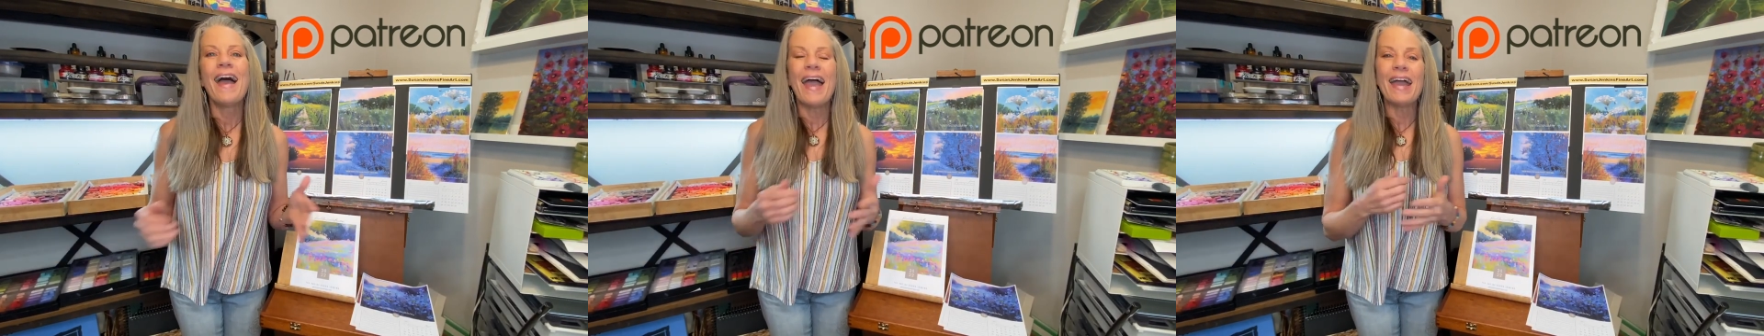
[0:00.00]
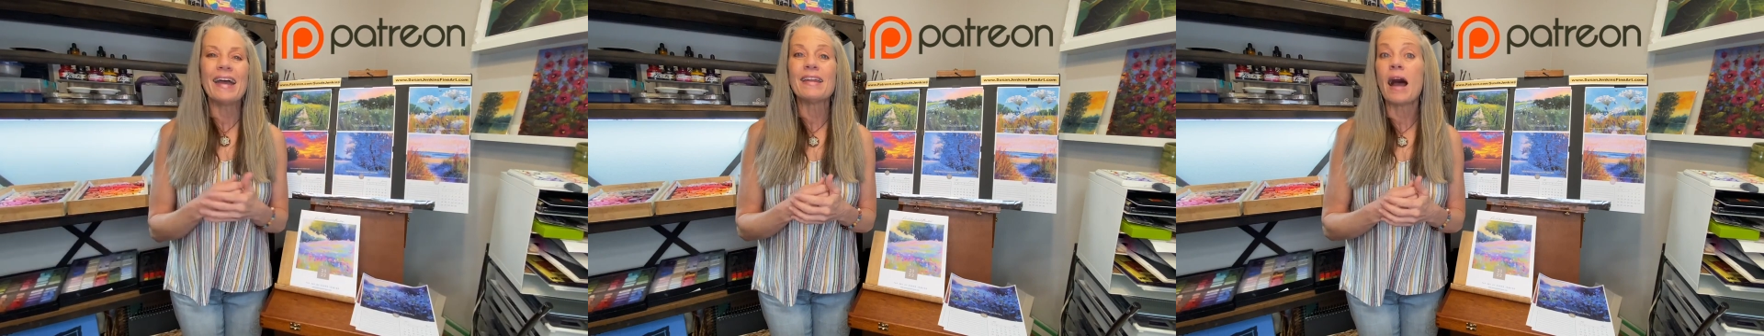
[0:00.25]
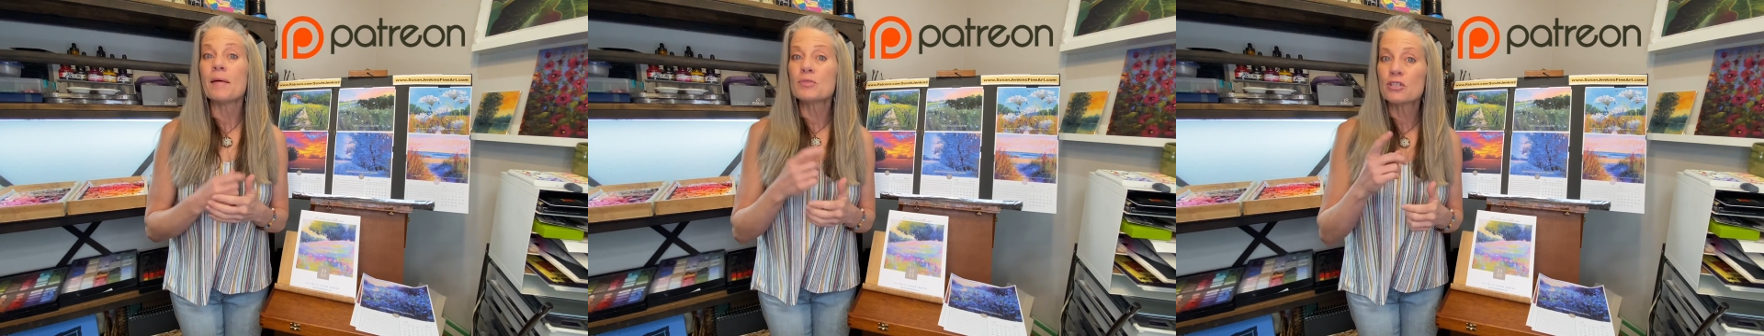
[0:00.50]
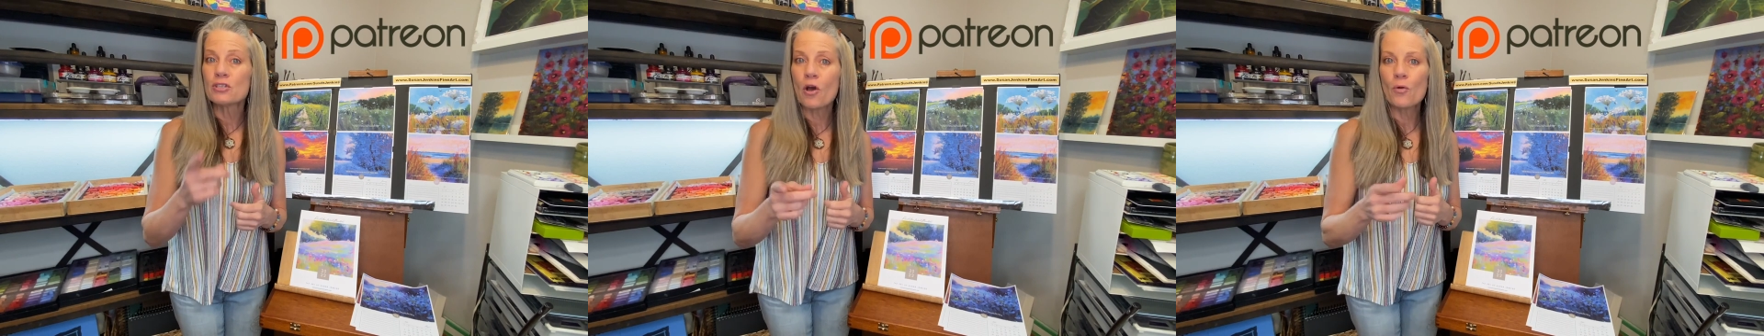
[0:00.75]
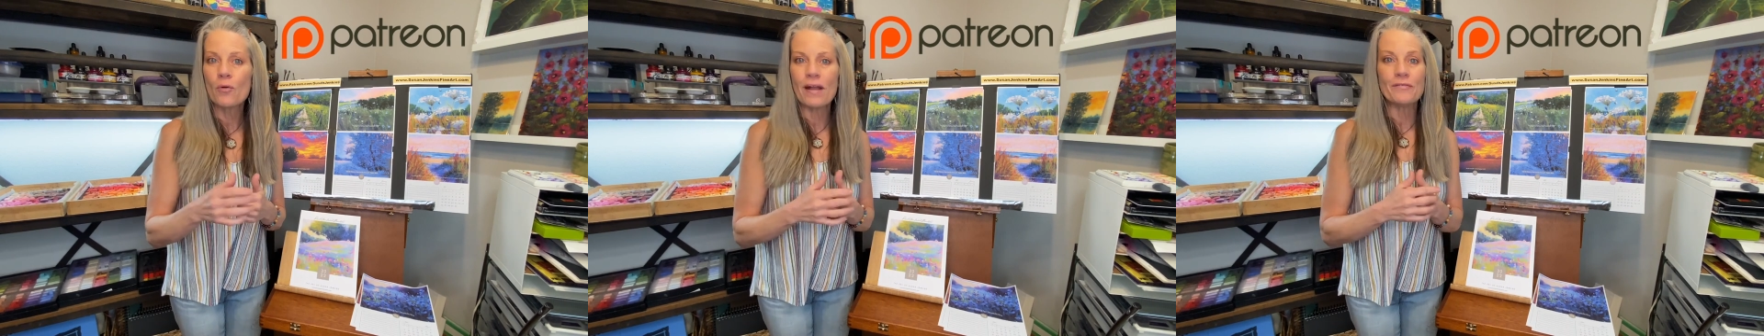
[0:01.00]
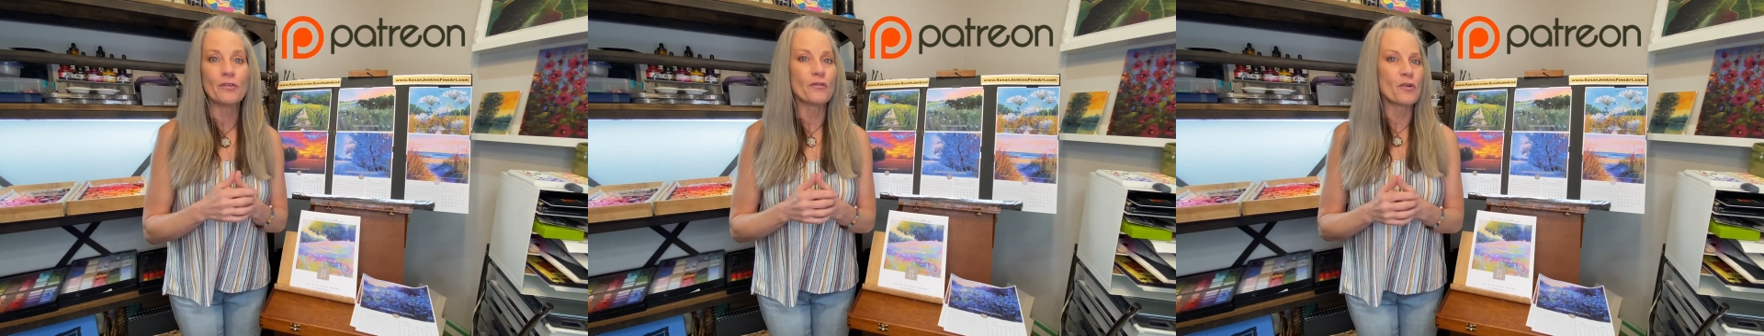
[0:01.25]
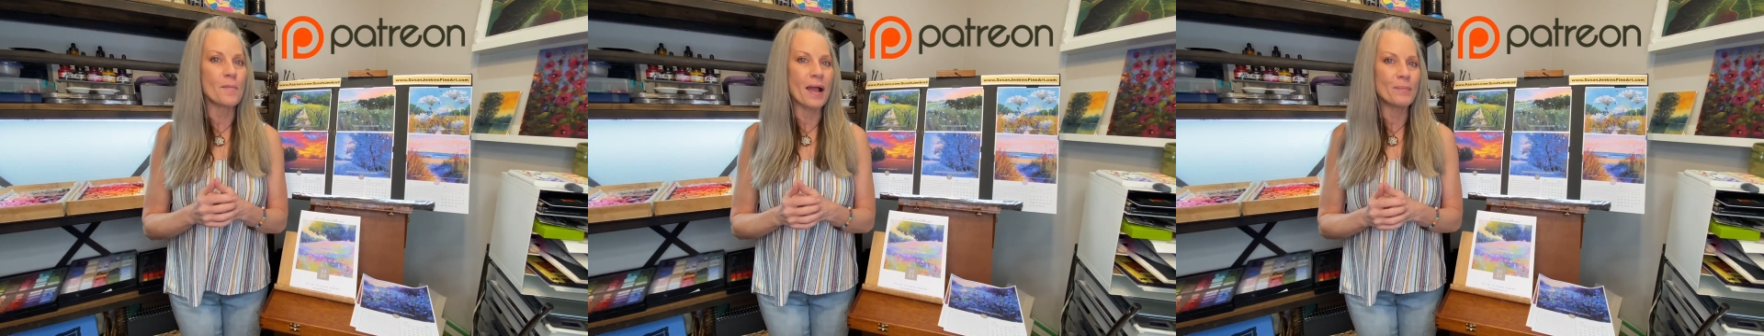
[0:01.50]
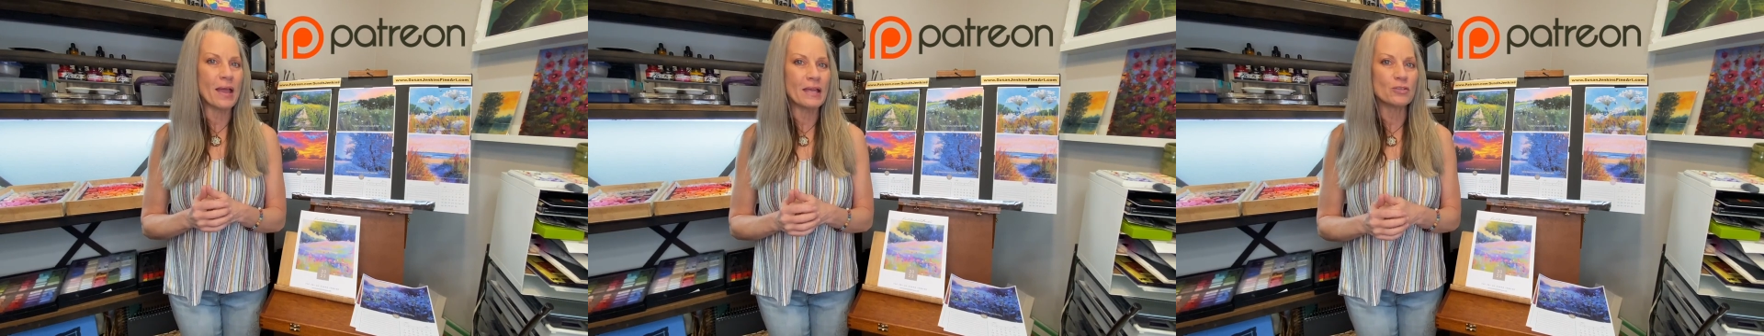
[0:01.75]
and I'm so grateful for my
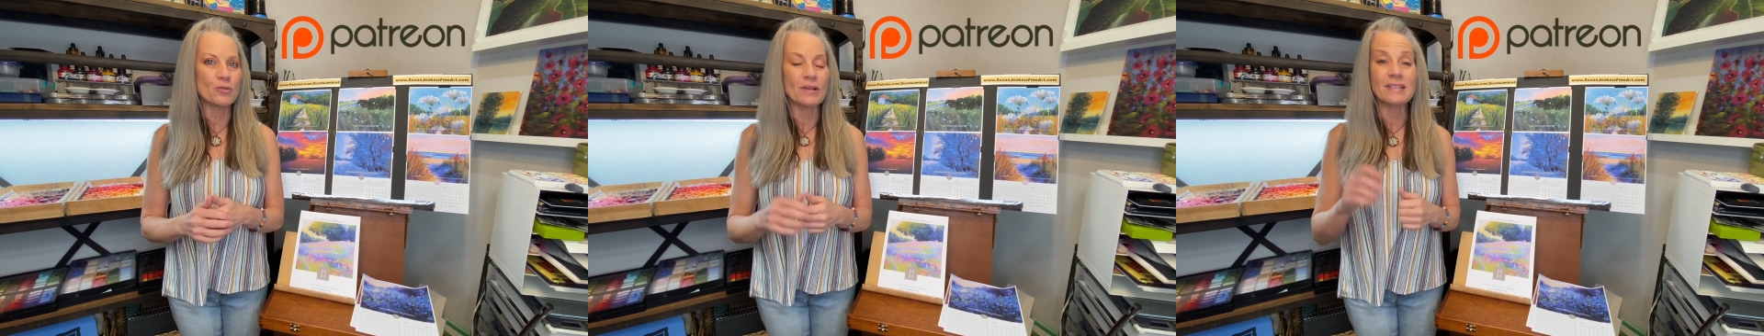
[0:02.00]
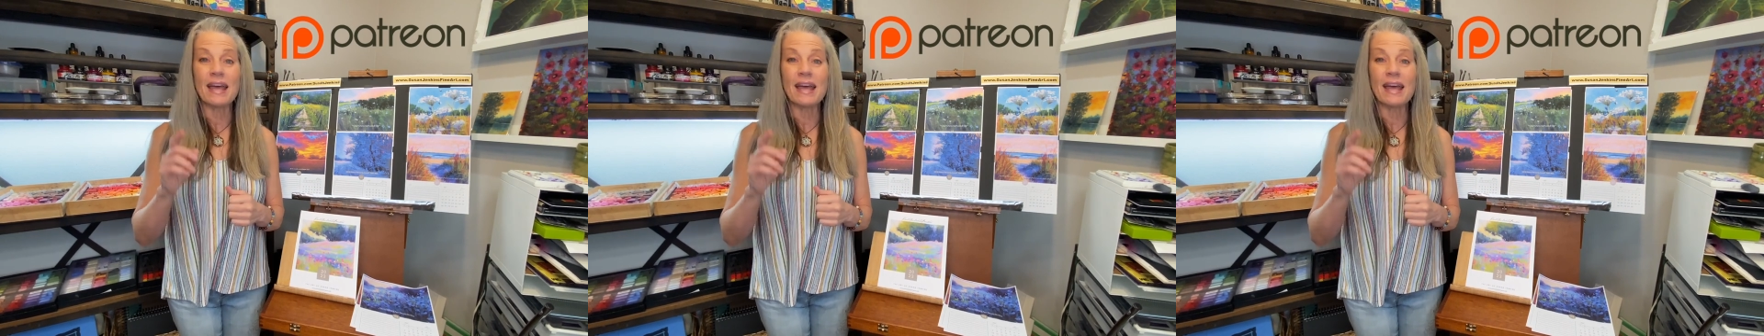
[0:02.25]
patrons,